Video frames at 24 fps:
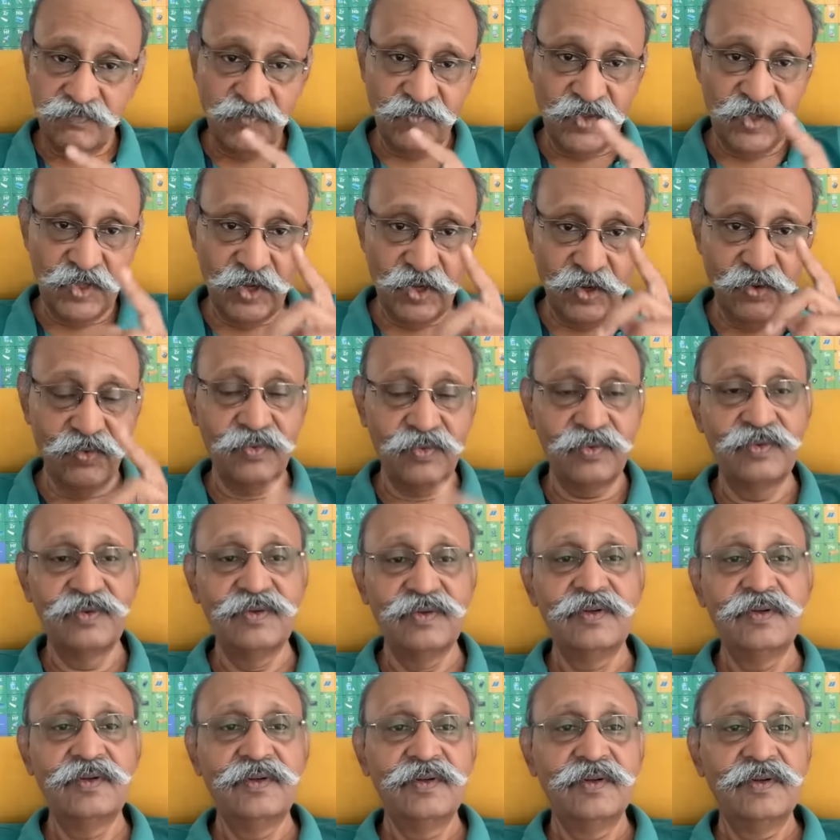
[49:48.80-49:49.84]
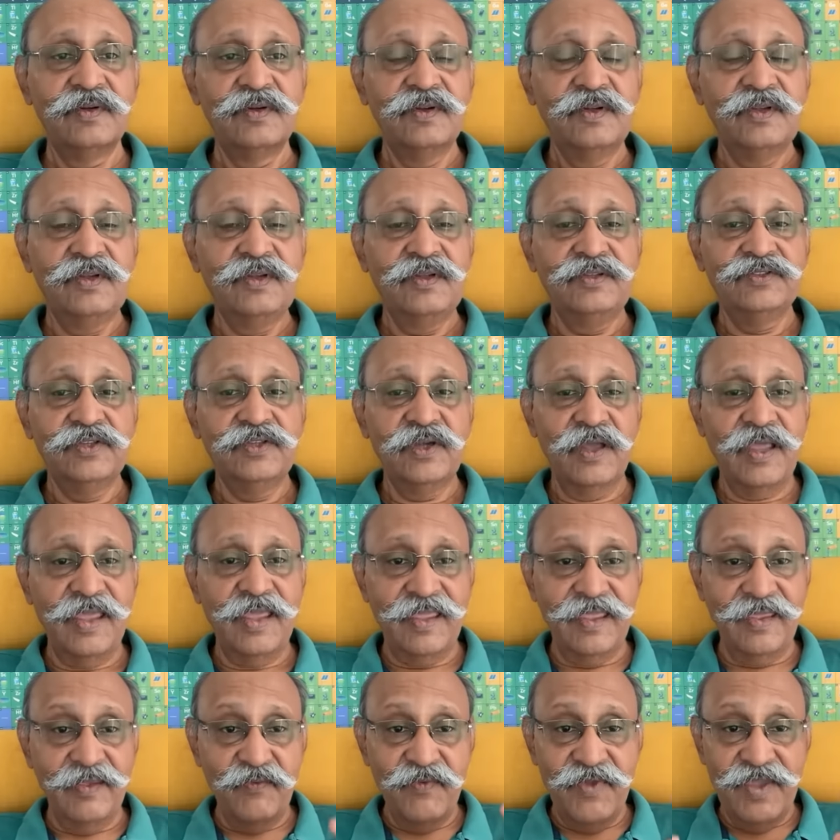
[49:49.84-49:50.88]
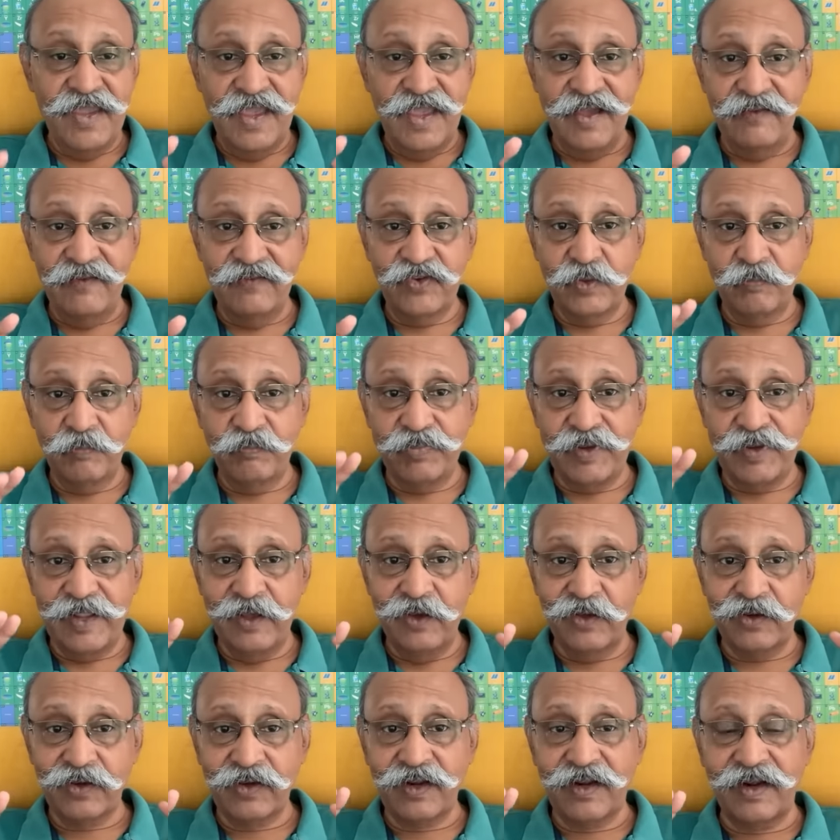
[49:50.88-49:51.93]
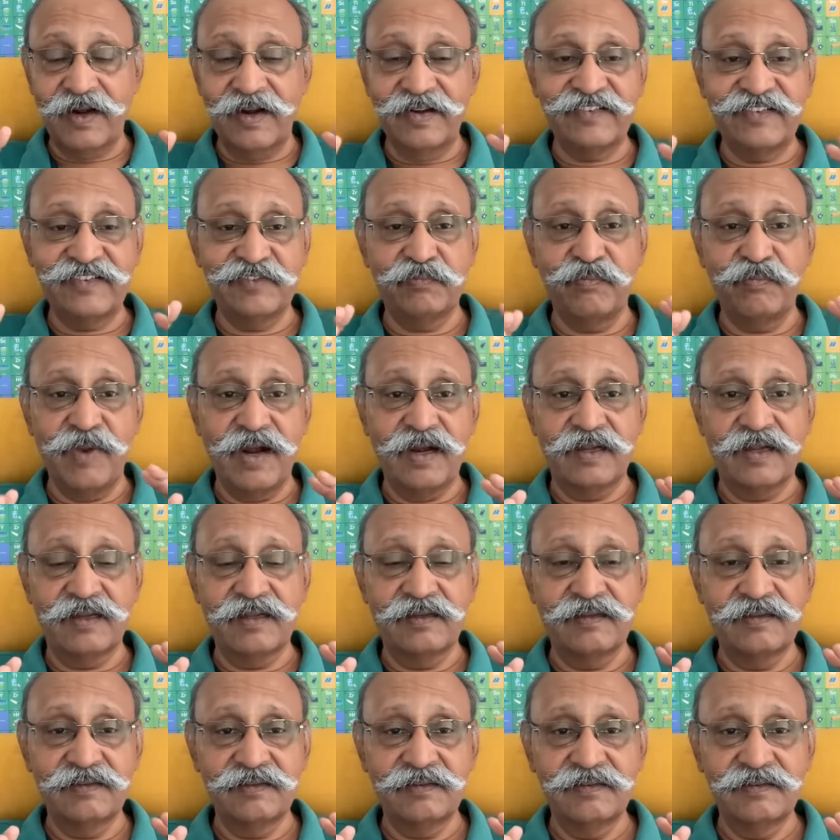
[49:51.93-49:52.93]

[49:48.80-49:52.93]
No. So we have to play our cards smart.